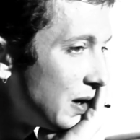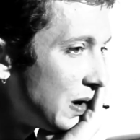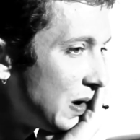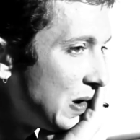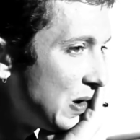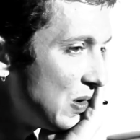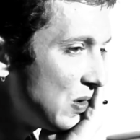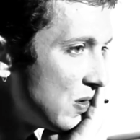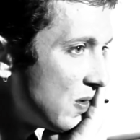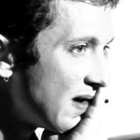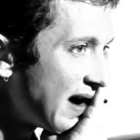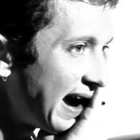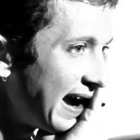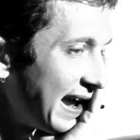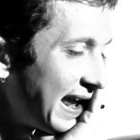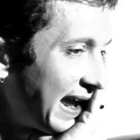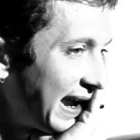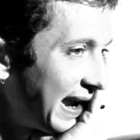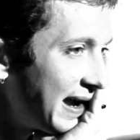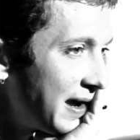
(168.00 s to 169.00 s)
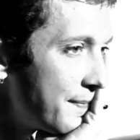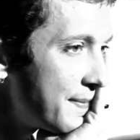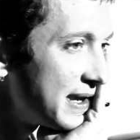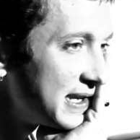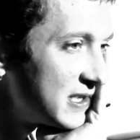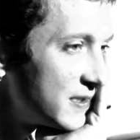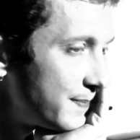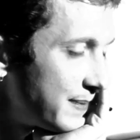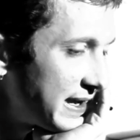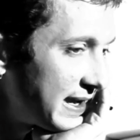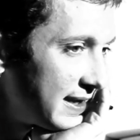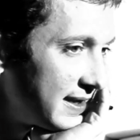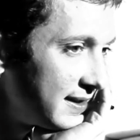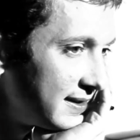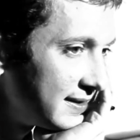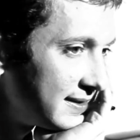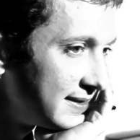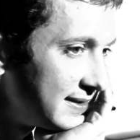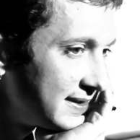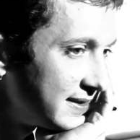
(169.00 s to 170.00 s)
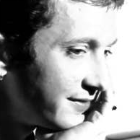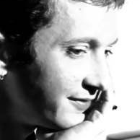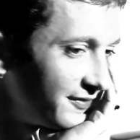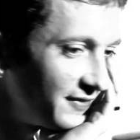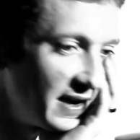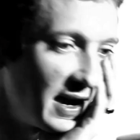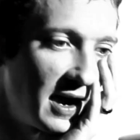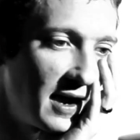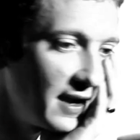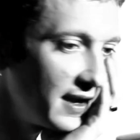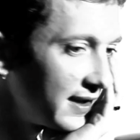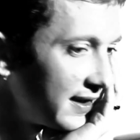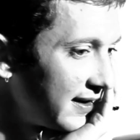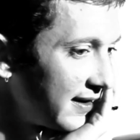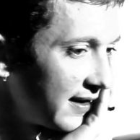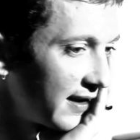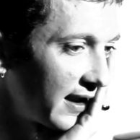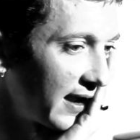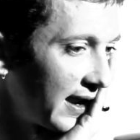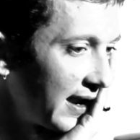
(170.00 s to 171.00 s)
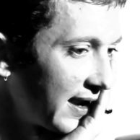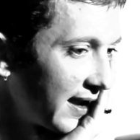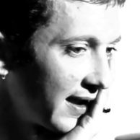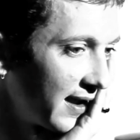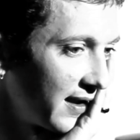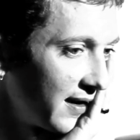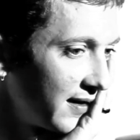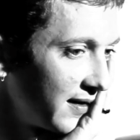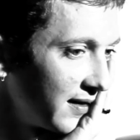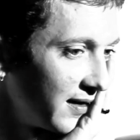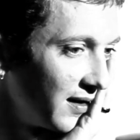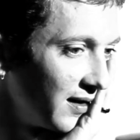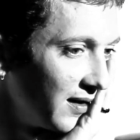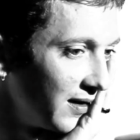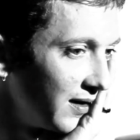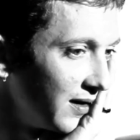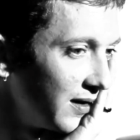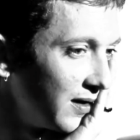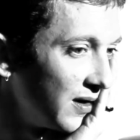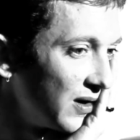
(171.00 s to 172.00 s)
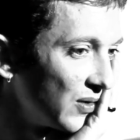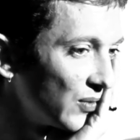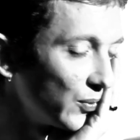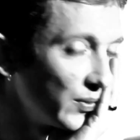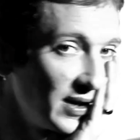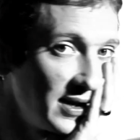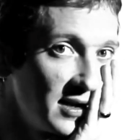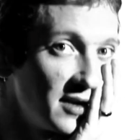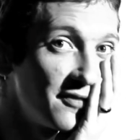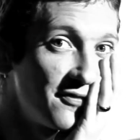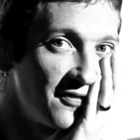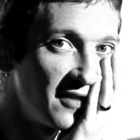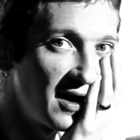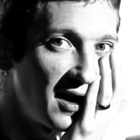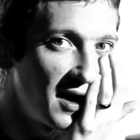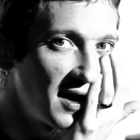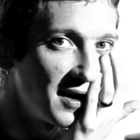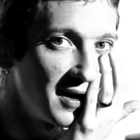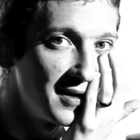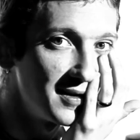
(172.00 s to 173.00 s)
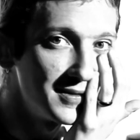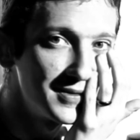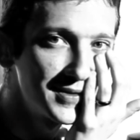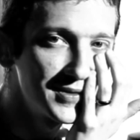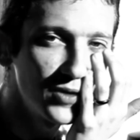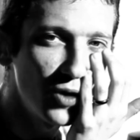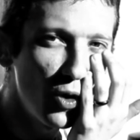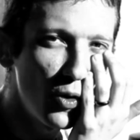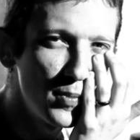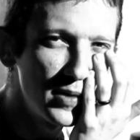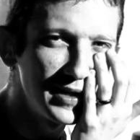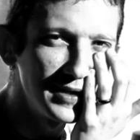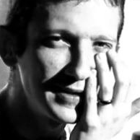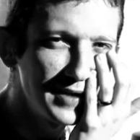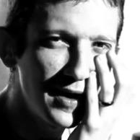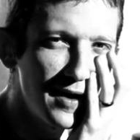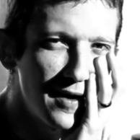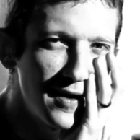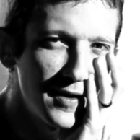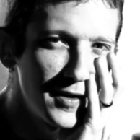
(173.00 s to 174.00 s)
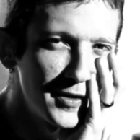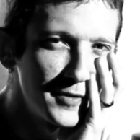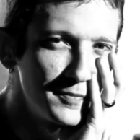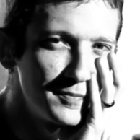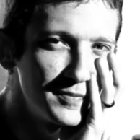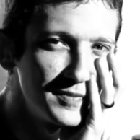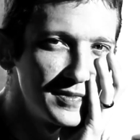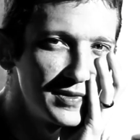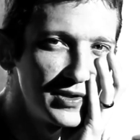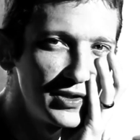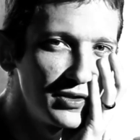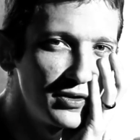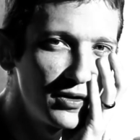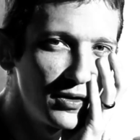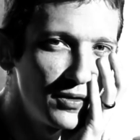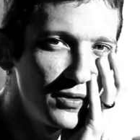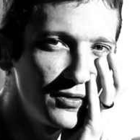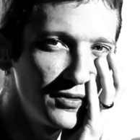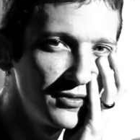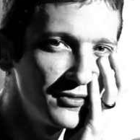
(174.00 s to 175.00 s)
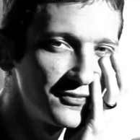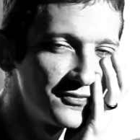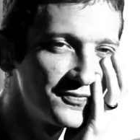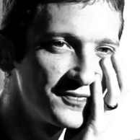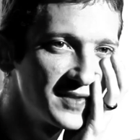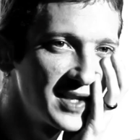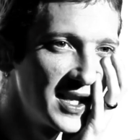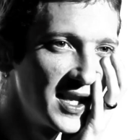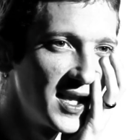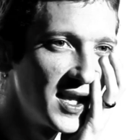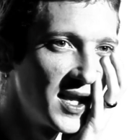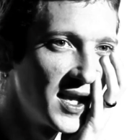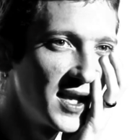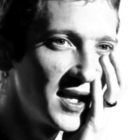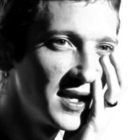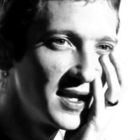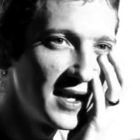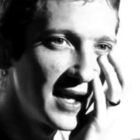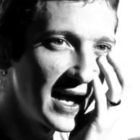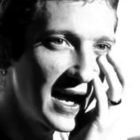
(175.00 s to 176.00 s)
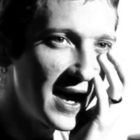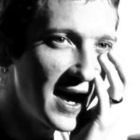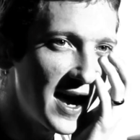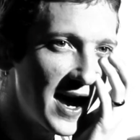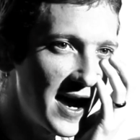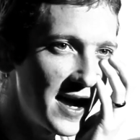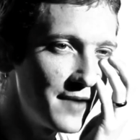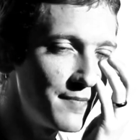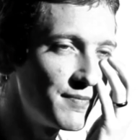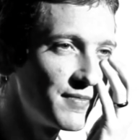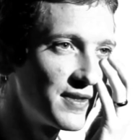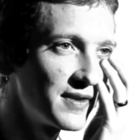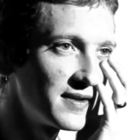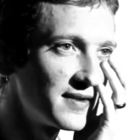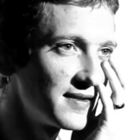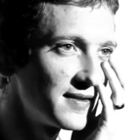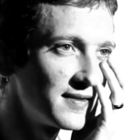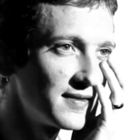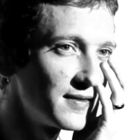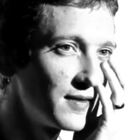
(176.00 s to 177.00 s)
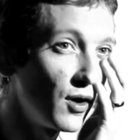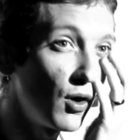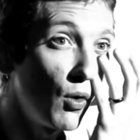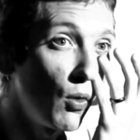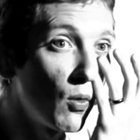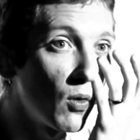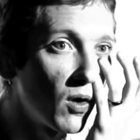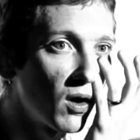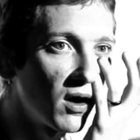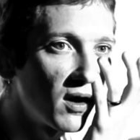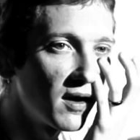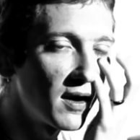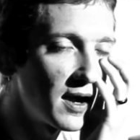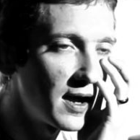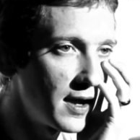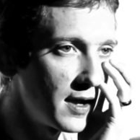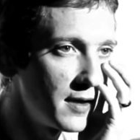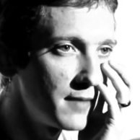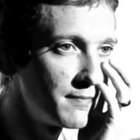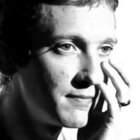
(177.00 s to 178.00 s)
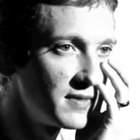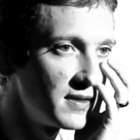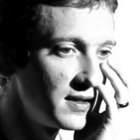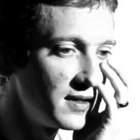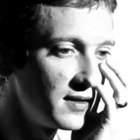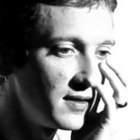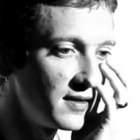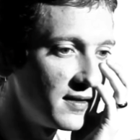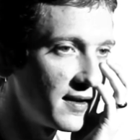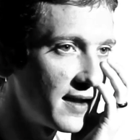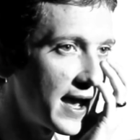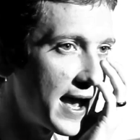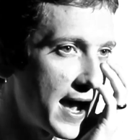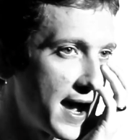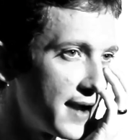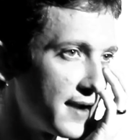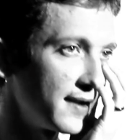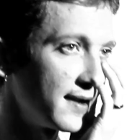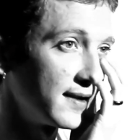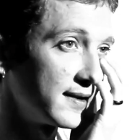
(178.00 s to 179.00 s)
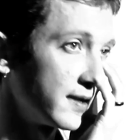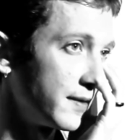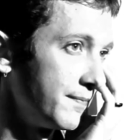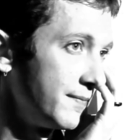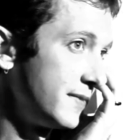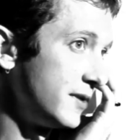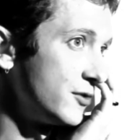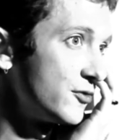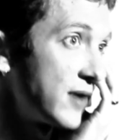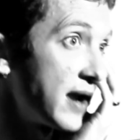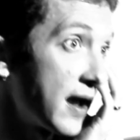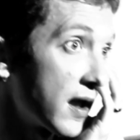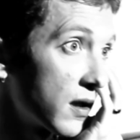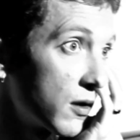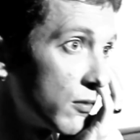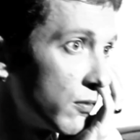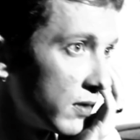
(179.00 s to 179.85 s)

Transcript: Who I am has been defined and redefined so many times, you know. I'm the whore, I'm the addict, I'm the drag